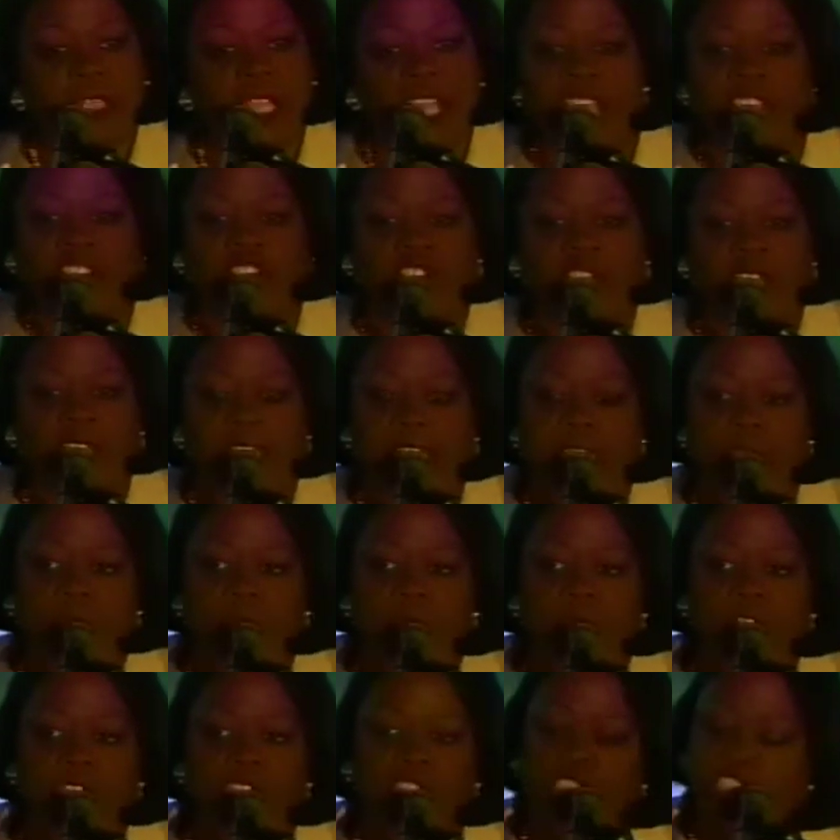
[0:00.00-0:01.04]
its
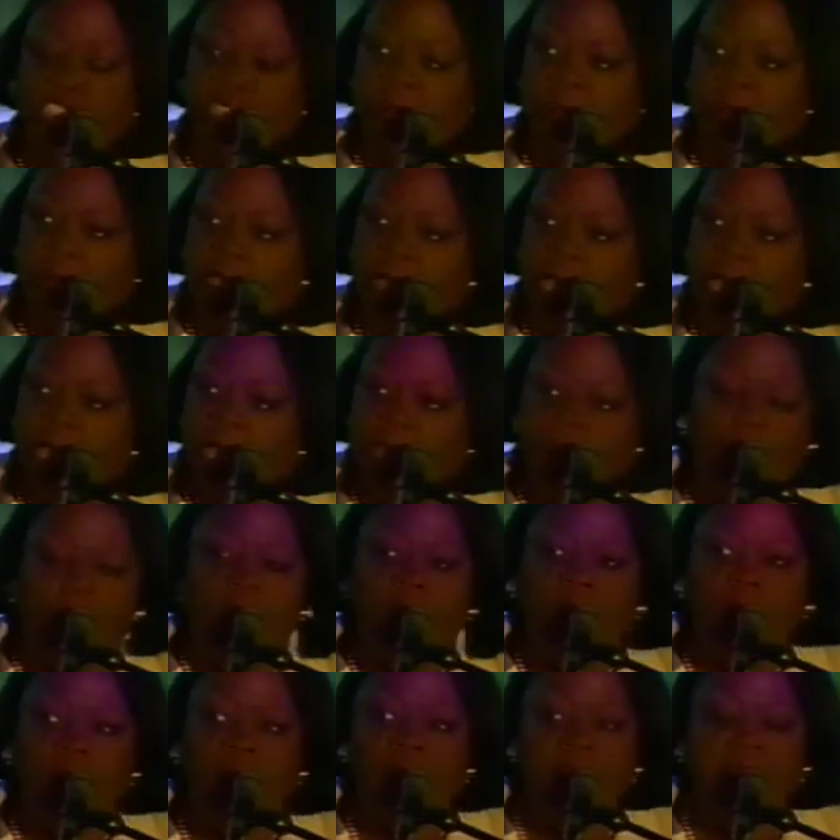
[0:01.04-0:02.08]
language, and
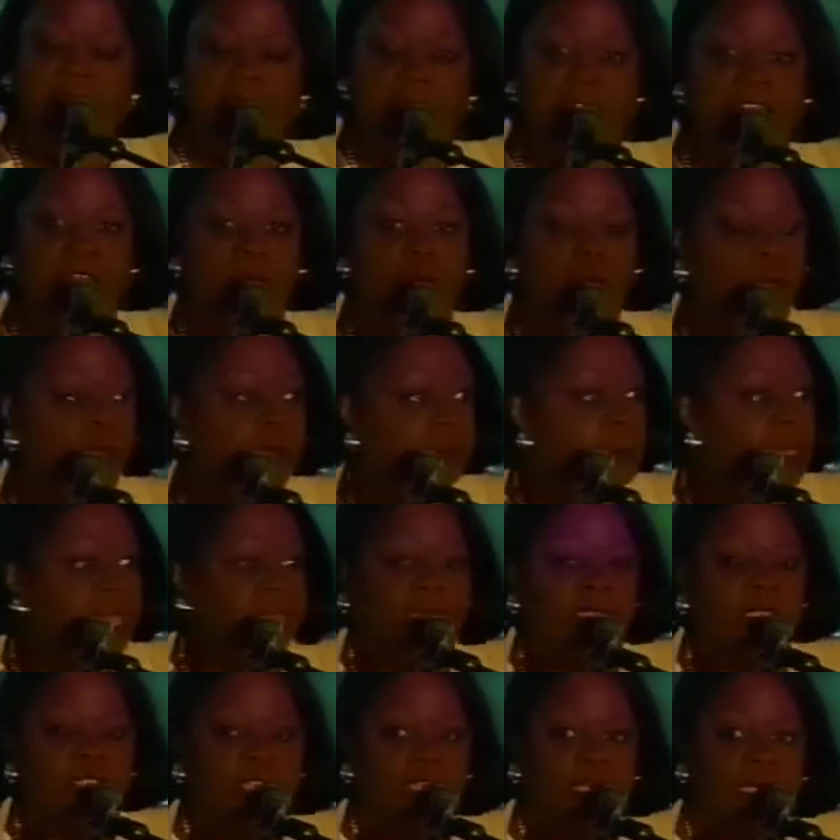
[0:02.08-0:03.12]
all that it
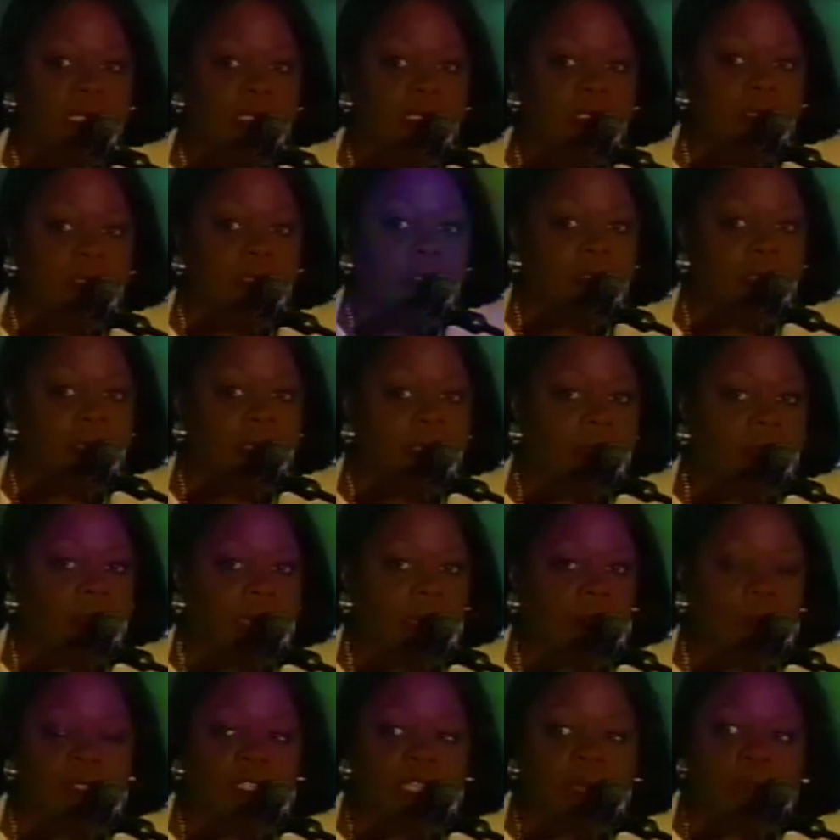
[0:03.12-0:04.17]
meant
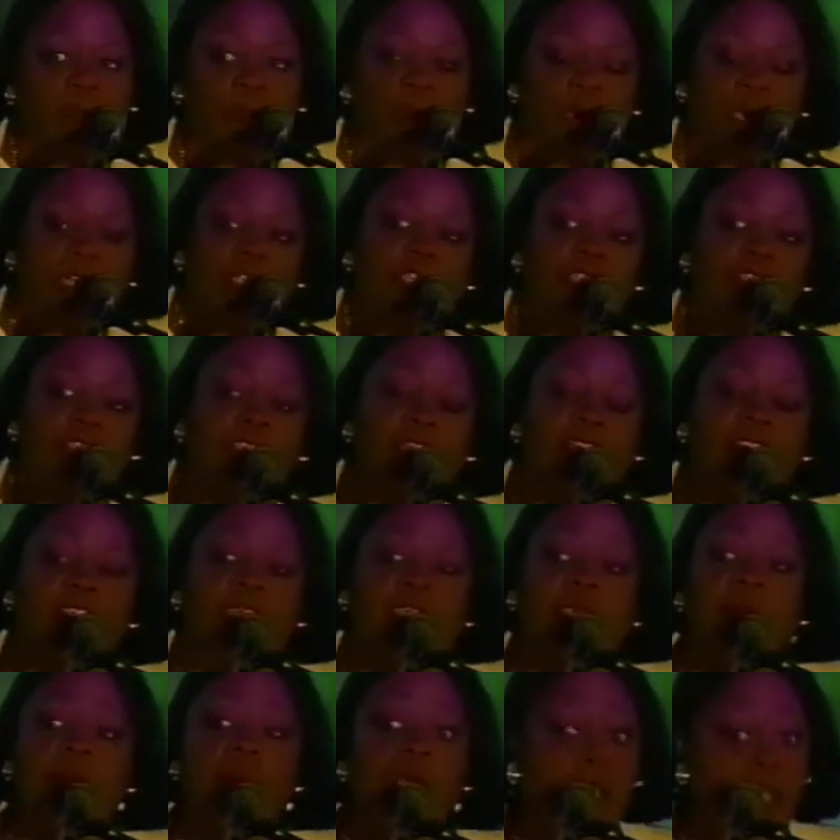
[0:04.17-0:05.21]
that was important to
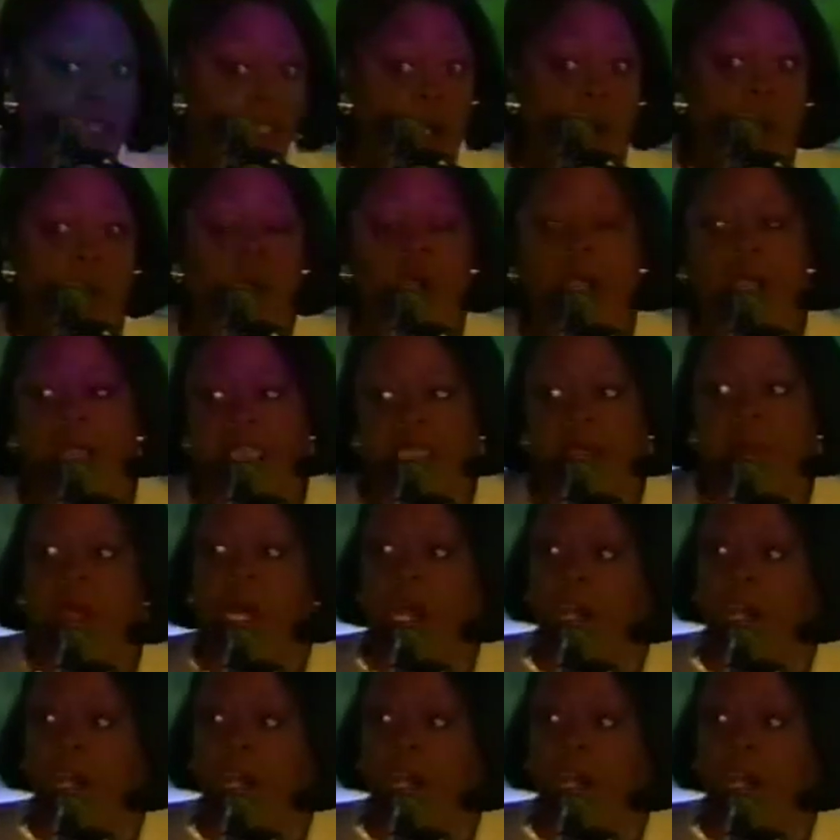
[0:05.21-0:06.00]
them. Oh, I am a